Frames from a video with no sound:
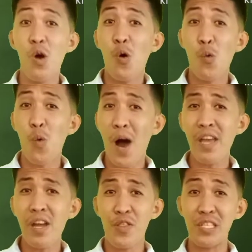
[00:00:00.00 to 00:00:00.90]

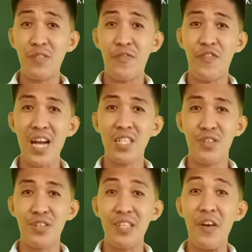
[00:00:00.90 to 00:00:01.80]
why are these
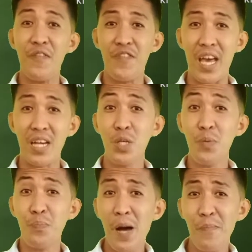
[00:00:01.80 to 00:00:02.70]
factors affect the
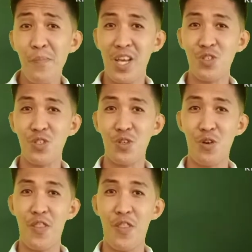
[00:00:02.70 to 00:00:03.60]
population growth?